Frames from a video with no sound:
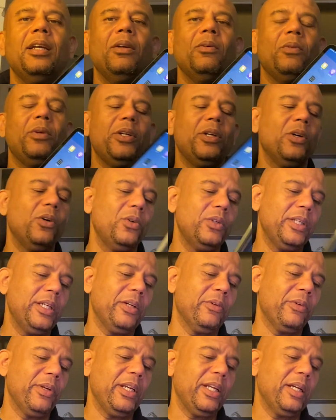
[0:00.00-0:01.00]

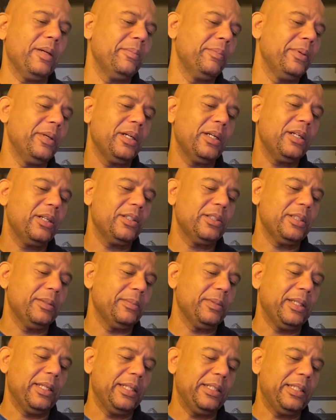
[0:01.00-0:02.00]
a book or
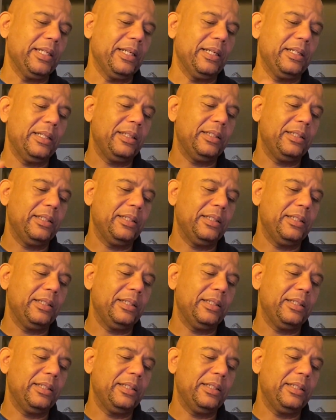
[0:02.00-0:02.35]
something like that,